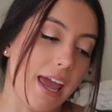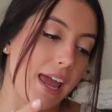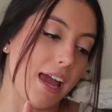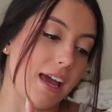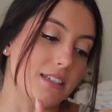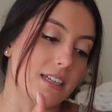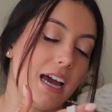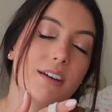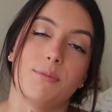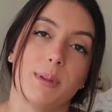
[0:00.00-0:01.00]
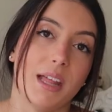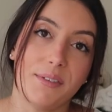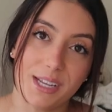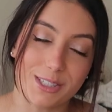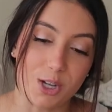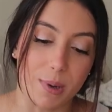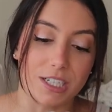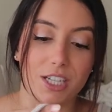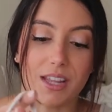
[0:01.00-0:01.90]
and I've been loving it so much